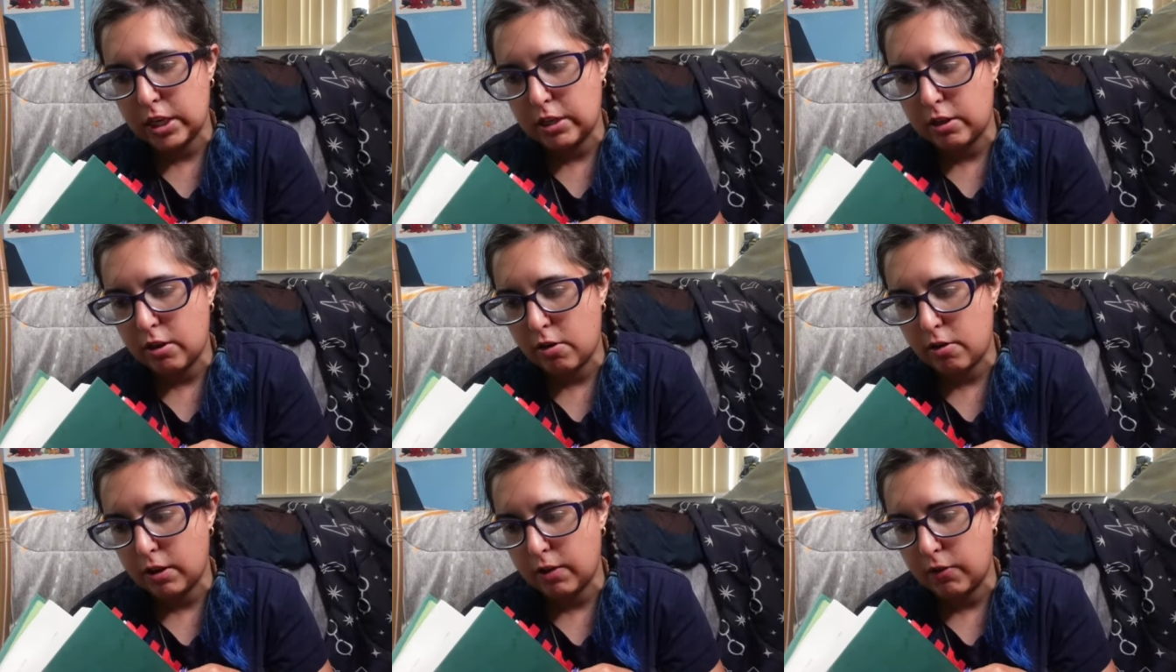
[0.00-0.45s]
and
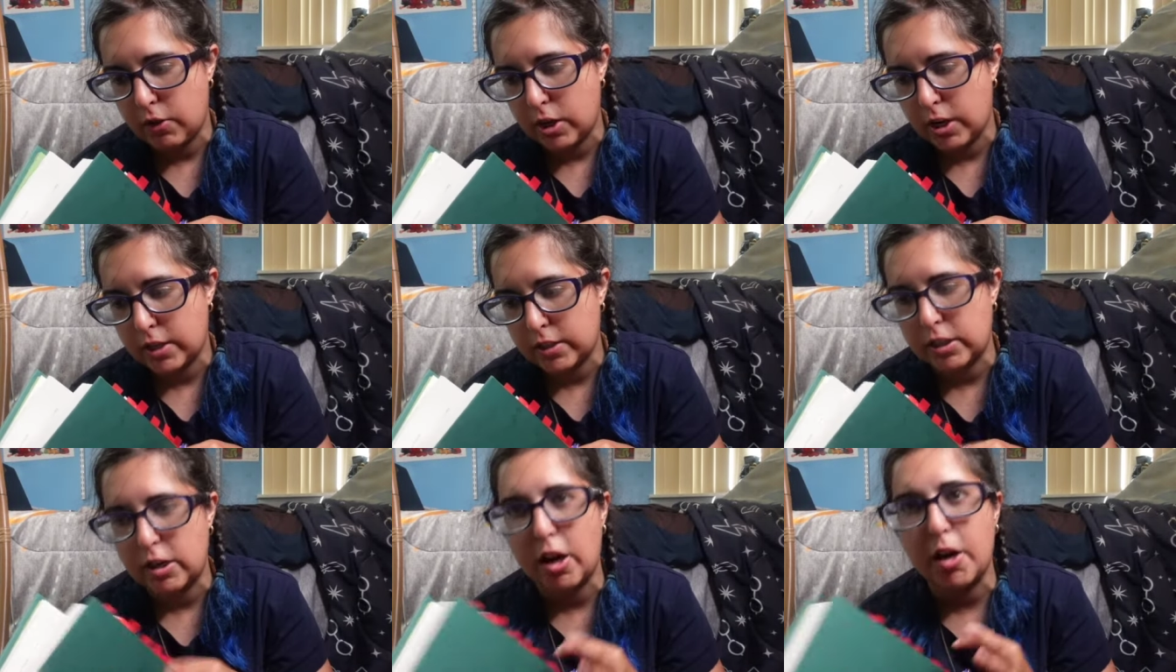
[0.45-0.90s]
then I'll give you
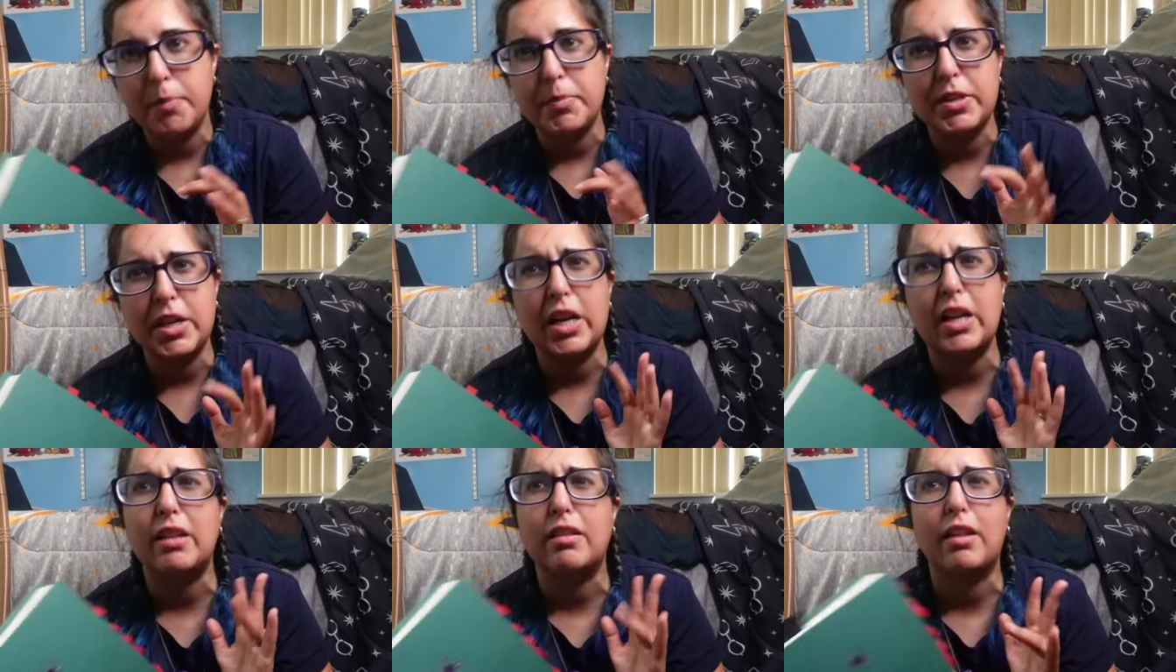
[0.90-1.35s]
guys an
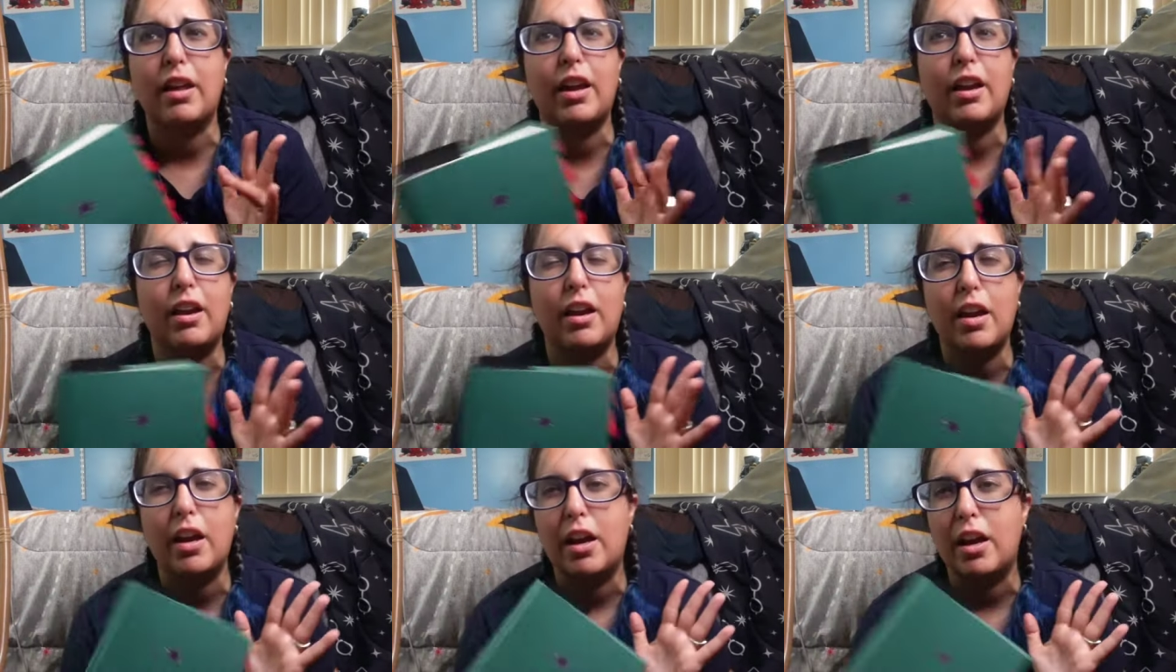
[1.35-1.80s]
update and
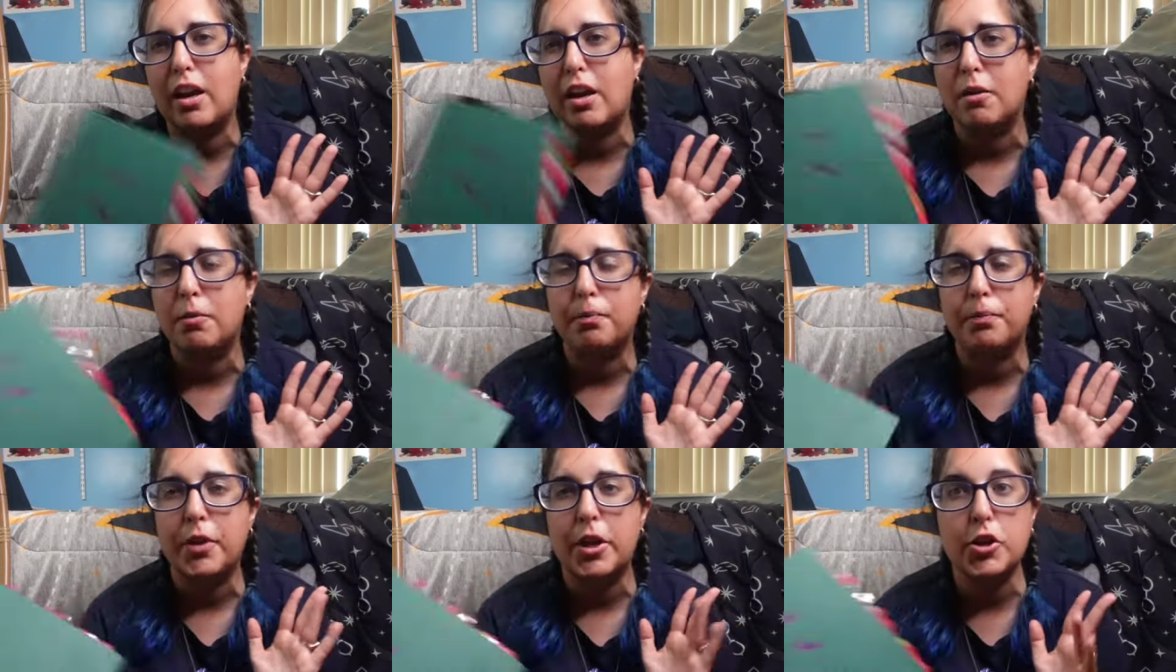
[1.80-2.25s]
like a
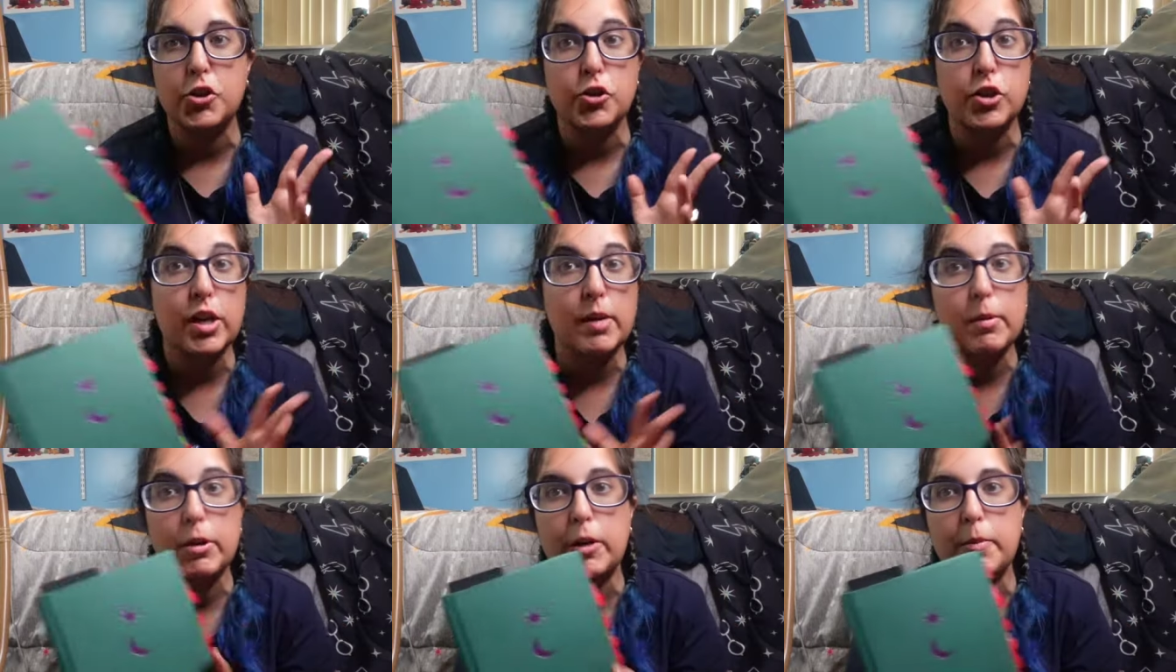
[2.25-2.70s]

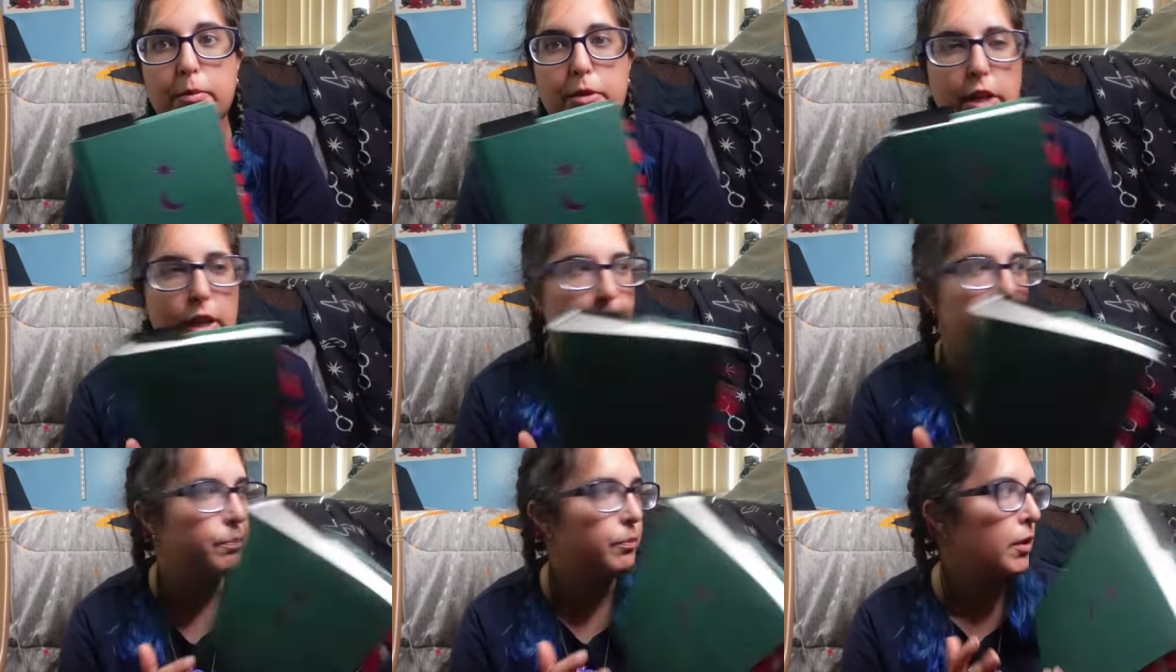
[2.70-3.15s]
entertainment
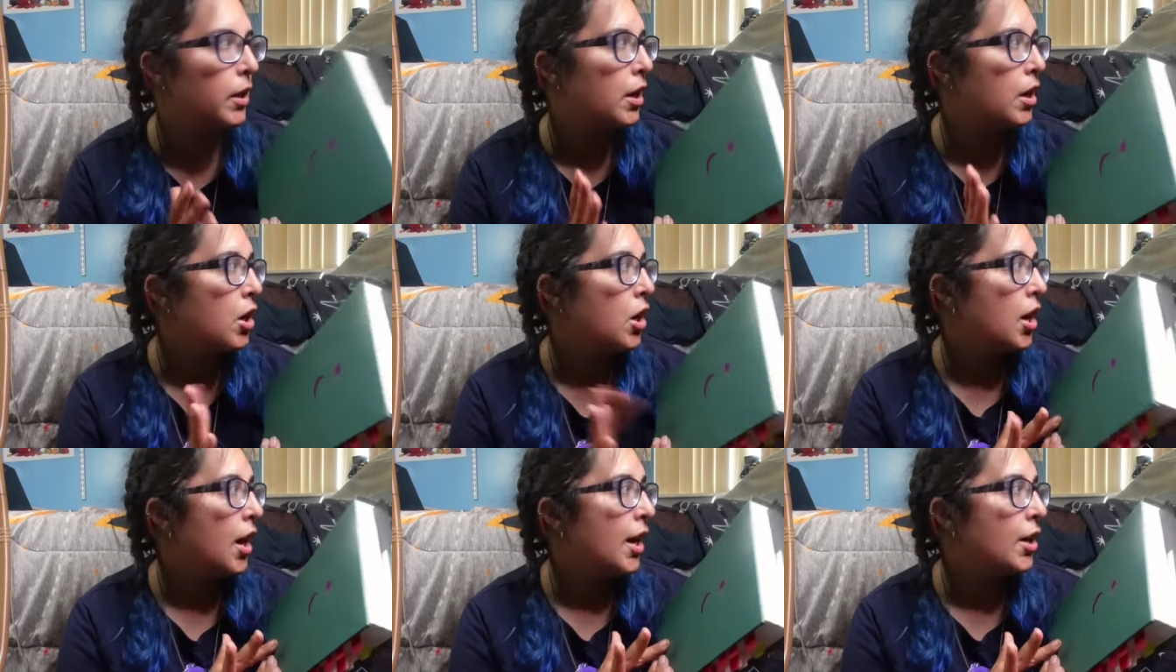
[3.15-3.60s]
update
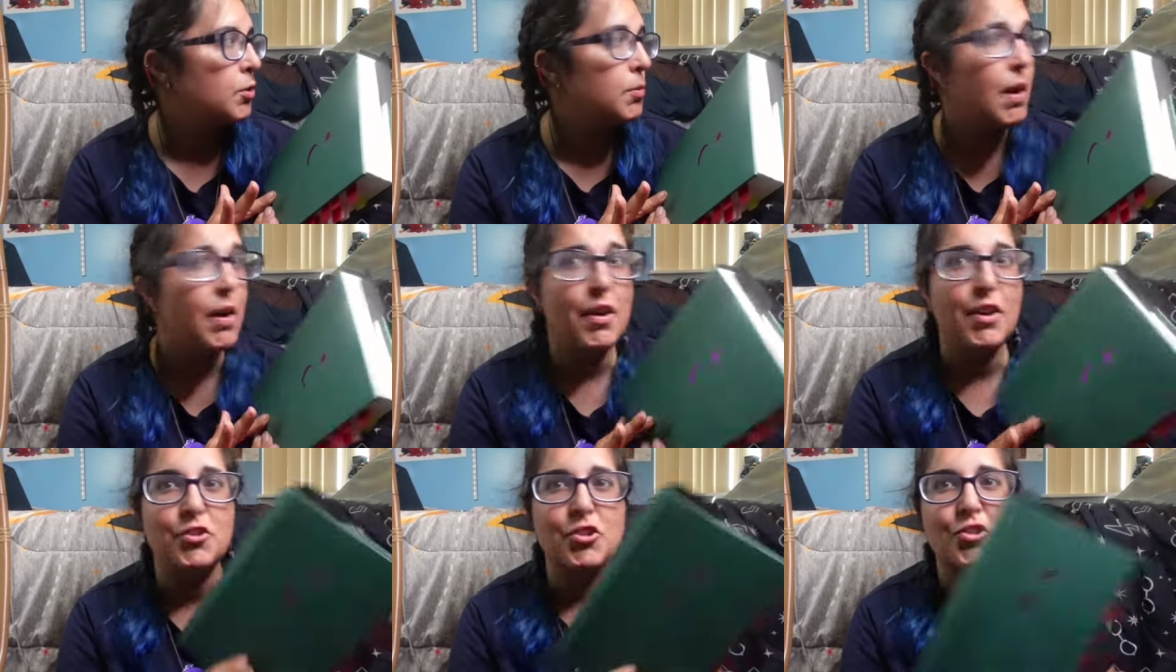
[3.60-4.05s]
as
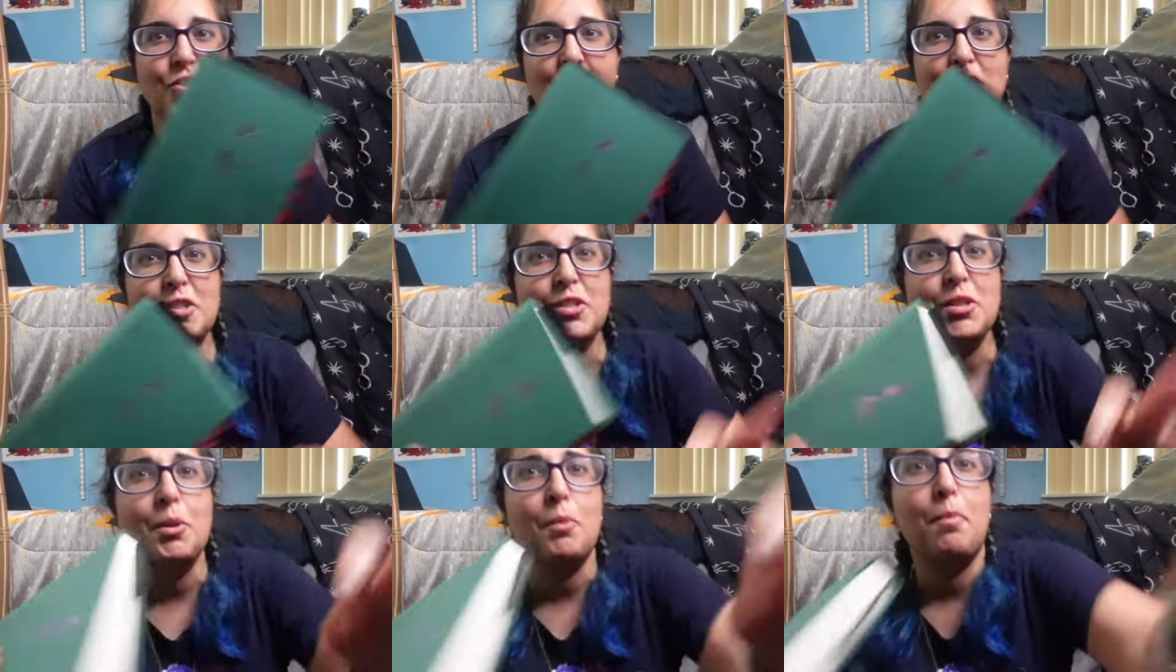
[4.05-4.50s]
well. I'll talk to you
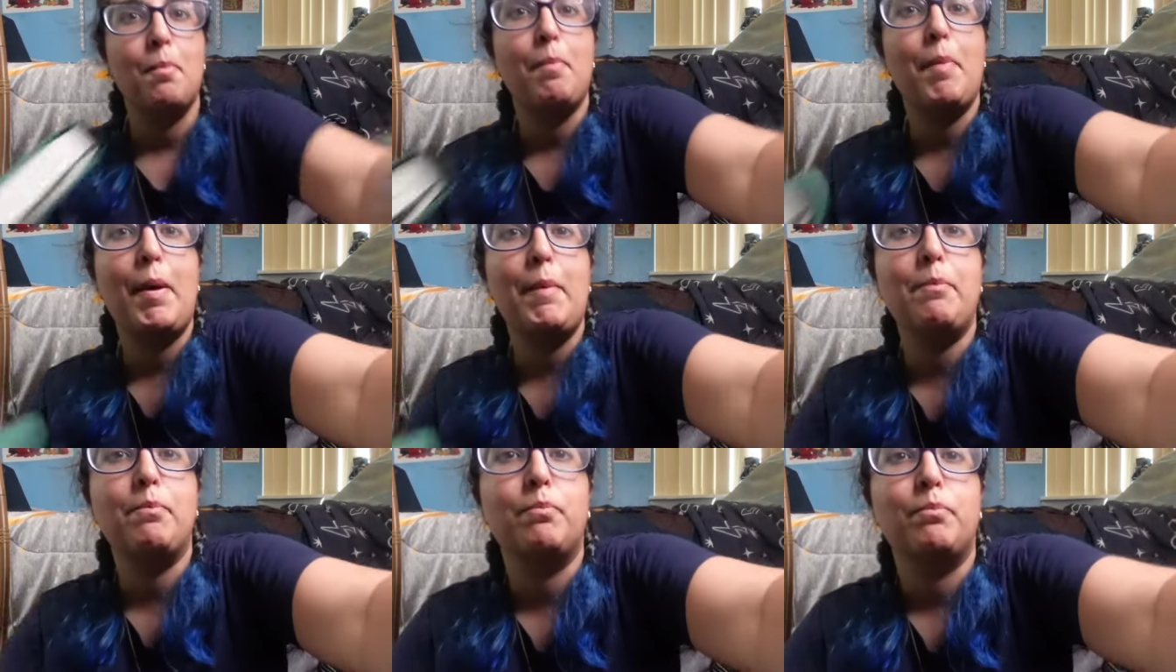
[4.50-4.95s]
guys soon. Bye.